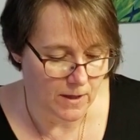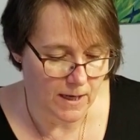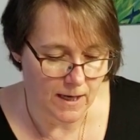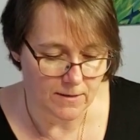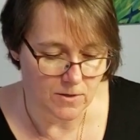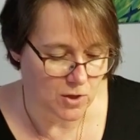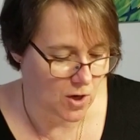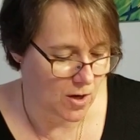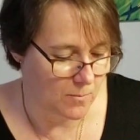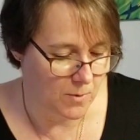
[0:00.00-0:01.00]
and the
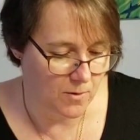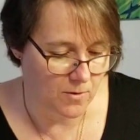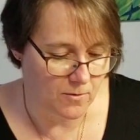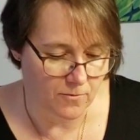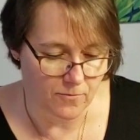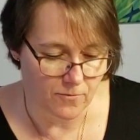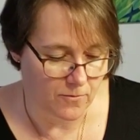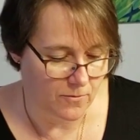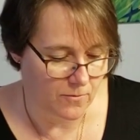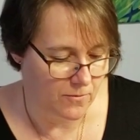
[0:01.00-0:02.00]
top of
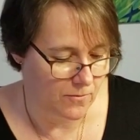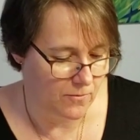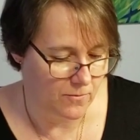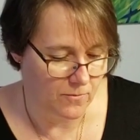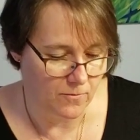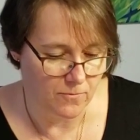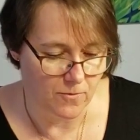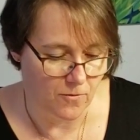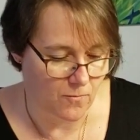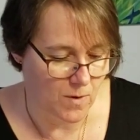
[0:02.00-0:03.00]
the
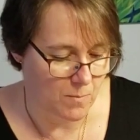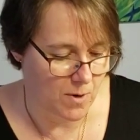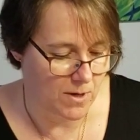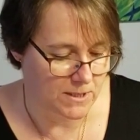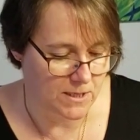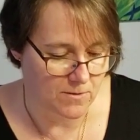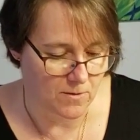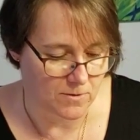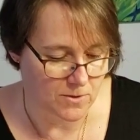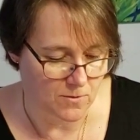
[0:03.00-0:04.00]
three parts here
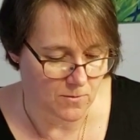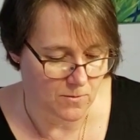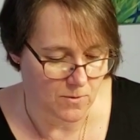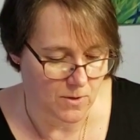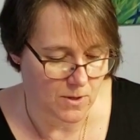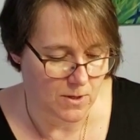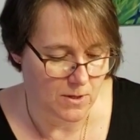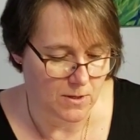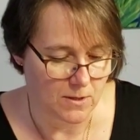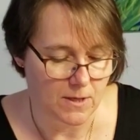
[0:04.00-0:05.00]
also
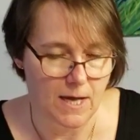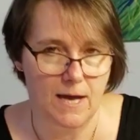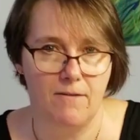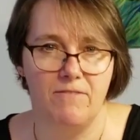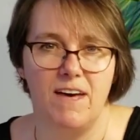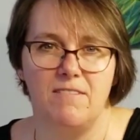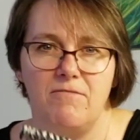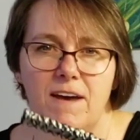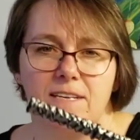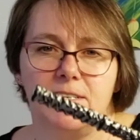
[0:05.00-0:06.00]
to have that
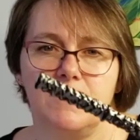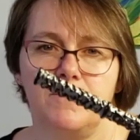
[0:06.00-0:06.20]
effect.